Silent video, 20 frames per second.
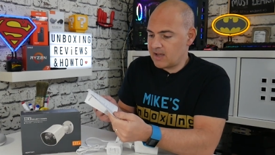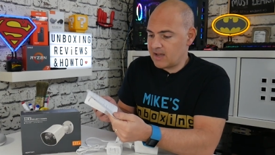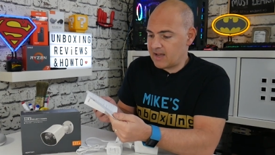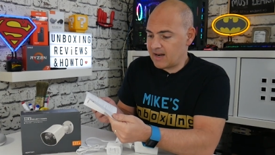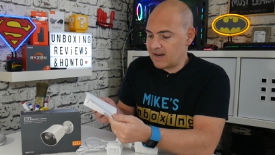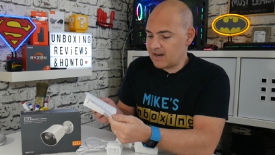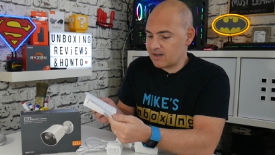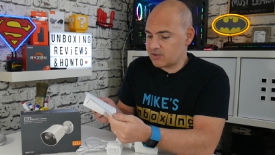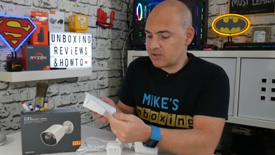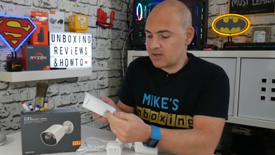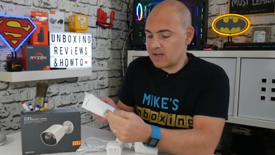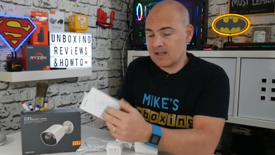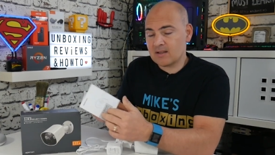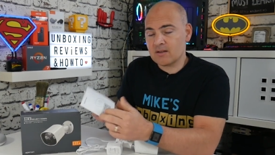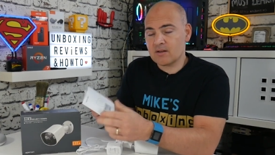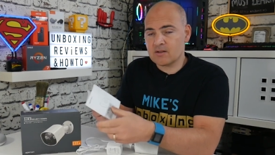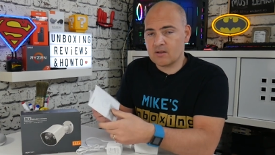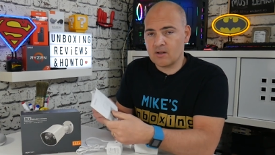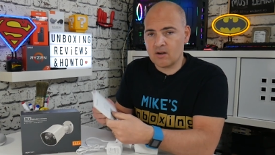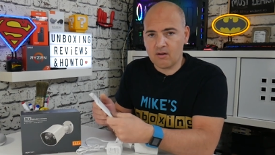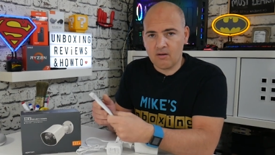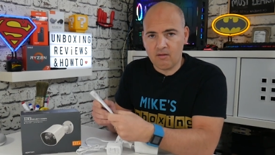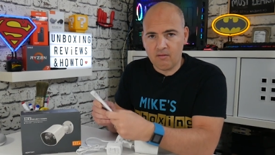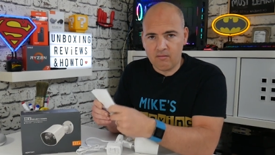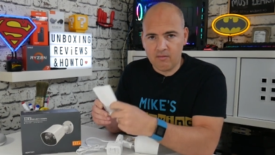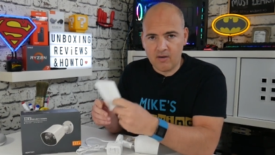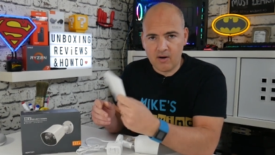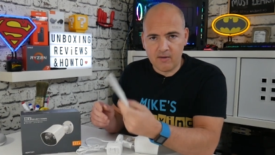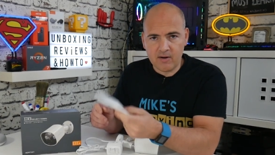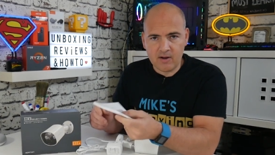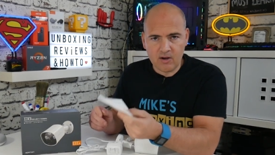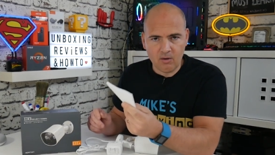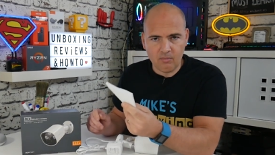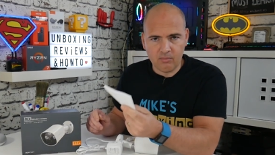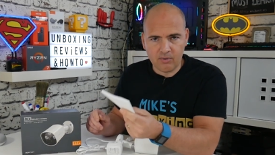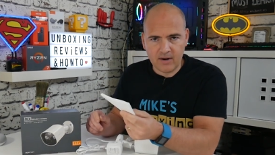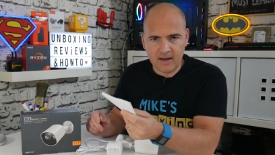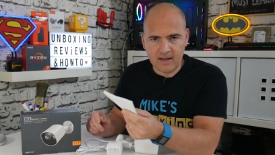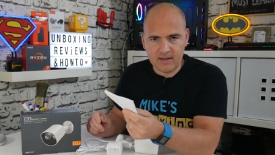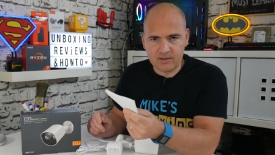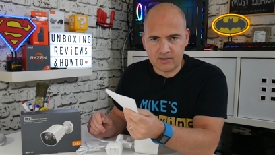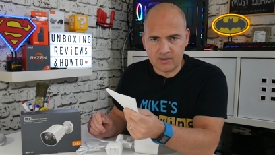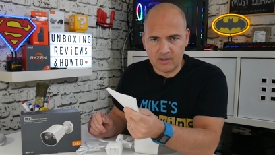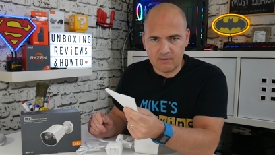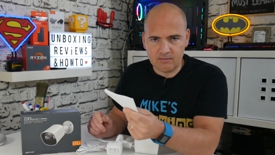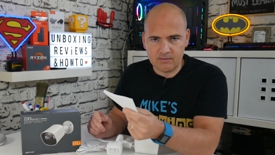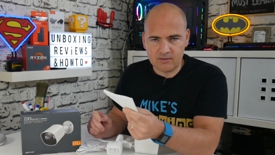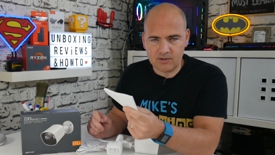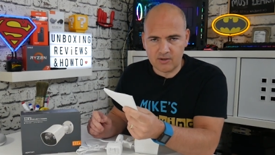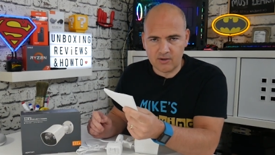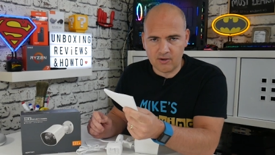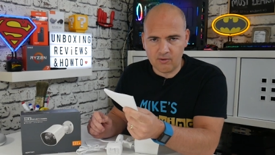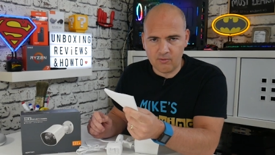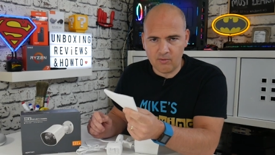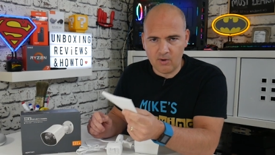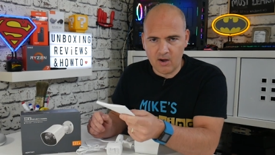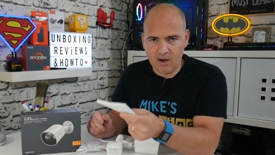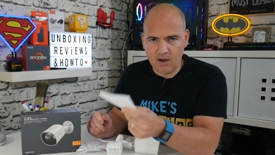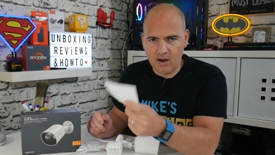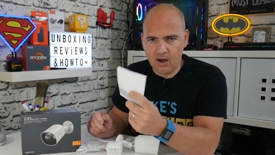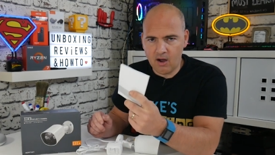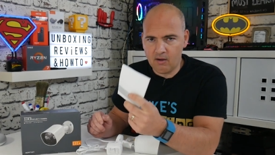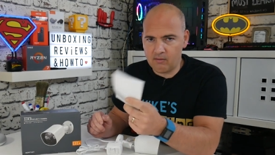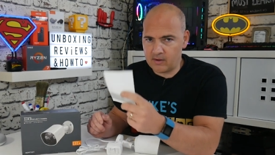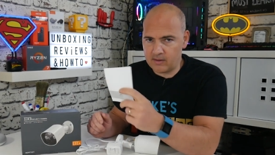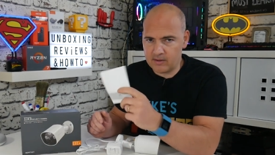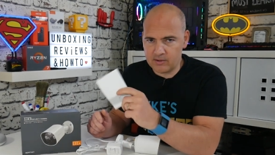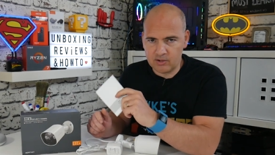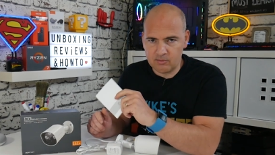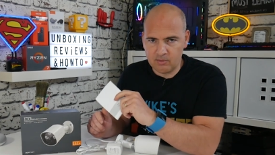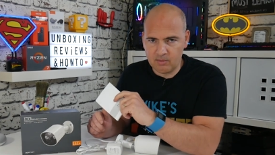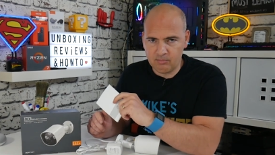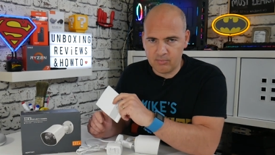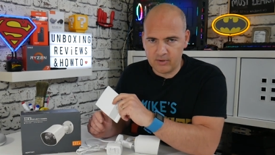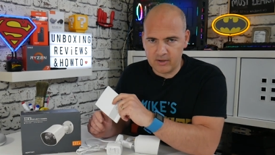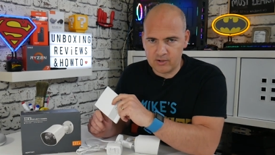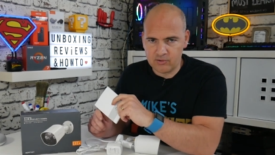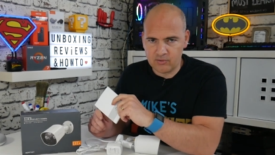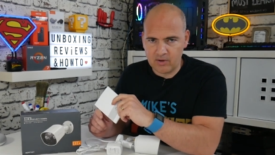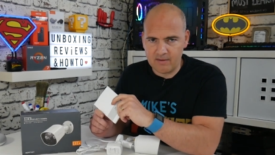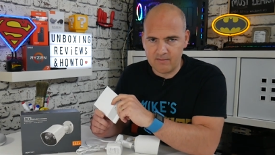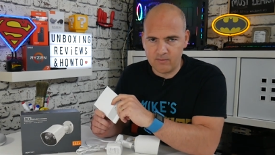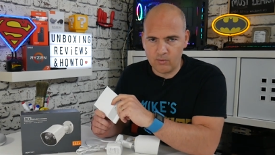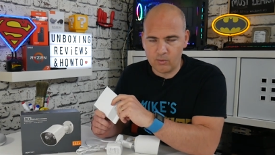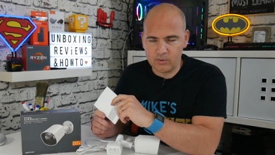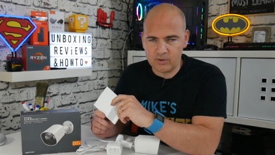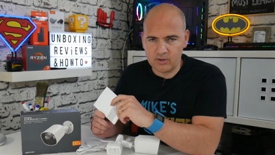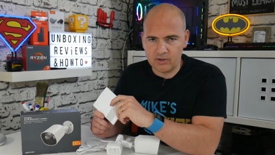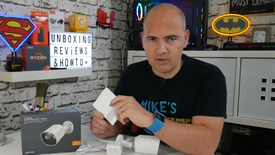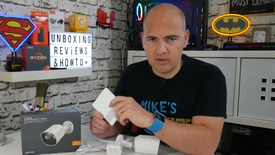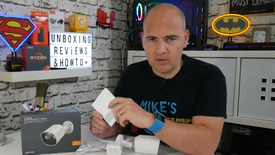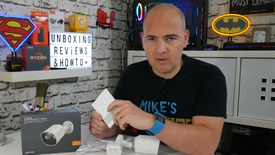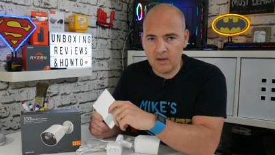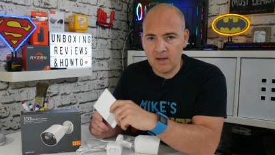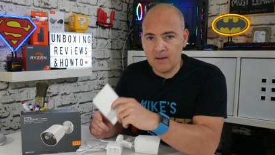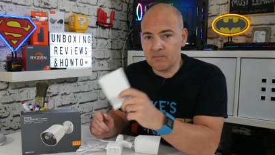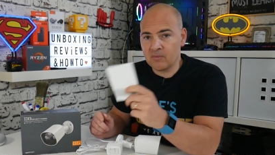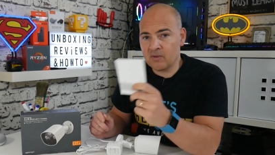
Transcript: and actually it does look very comprehensive, so uh, hopefully this should be pretty straightforward to do.